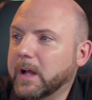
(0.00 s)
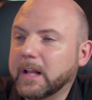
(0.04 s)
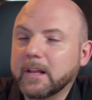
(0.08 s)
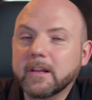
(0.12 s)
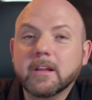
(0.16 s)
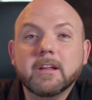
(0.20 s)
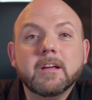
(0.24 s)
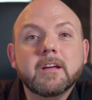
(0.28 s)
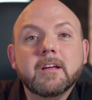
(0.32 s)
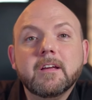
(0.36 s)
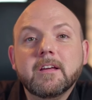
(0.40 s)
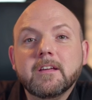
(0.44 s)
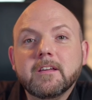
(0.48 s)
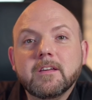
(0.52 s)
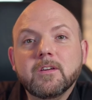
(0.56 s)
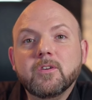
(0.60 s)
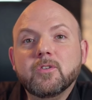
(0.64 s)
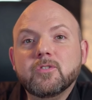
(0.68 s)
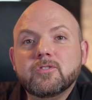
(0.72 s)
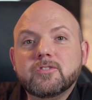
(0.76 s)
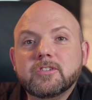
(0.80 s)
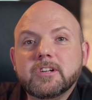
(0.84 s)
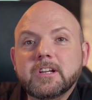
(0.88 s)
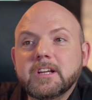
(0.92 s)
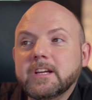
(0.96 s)
Well,
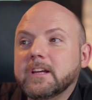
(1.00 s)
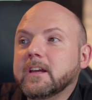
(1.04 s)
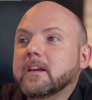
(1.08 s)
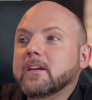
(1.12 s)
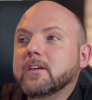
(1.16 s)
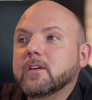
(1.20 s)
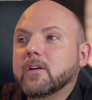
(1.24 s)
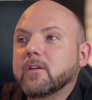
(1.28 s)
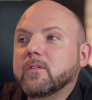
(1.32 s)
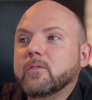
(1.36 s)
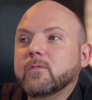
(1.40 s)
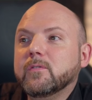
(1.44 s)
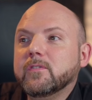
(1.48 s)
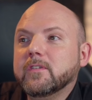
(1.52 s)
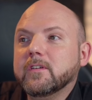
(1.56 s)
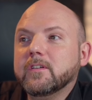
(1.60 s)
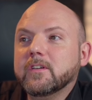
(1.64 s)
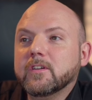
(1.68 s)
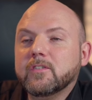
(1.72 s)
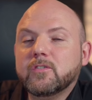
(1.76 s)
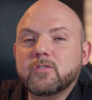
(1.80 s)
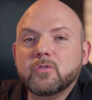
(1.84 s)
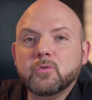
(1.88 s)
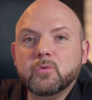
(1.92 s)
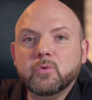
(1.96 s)
usually you're using
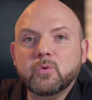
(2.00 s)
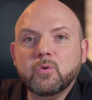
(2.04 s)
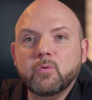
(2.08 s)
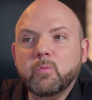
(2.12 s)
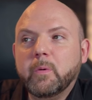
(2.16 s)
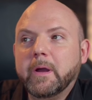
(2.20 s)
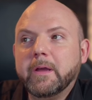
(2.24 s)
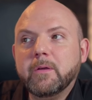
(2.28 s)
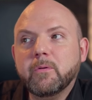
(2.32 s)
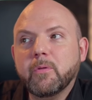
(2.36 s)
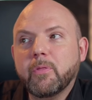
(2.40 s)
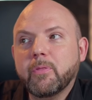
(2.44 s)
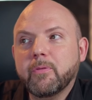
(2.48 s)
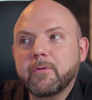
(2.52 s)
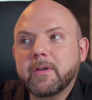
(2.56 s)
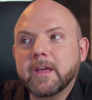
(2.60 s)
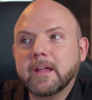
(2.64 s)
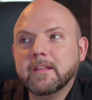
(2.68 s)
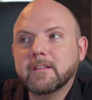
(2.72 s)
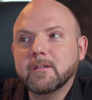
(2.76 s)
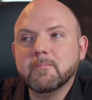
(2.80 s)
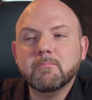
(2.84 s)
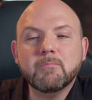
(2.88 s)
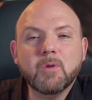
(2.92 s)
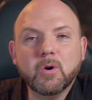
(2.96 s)
the tool where you
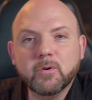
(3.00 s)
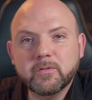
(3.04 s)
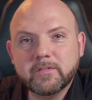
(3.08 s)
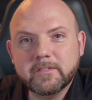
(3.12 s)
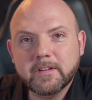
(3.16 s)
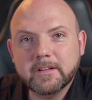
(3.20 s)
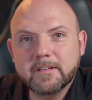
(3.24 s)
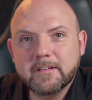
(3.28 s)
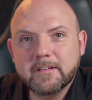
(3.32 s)
get the most